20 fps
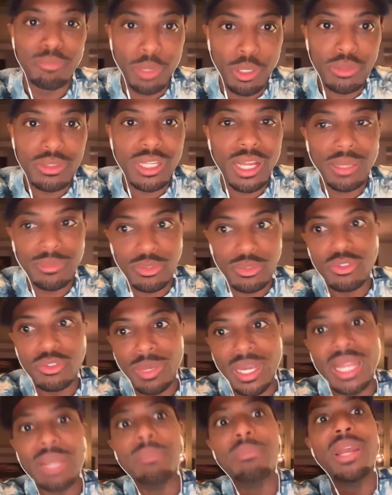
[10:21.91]
Both times it was
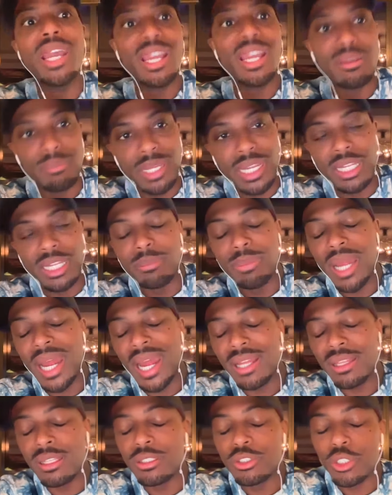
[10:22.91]
by a man-made
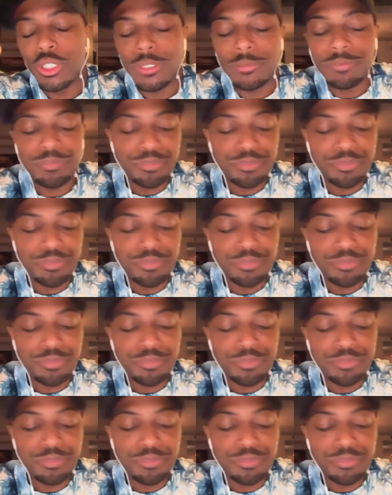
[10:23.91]
pathogen.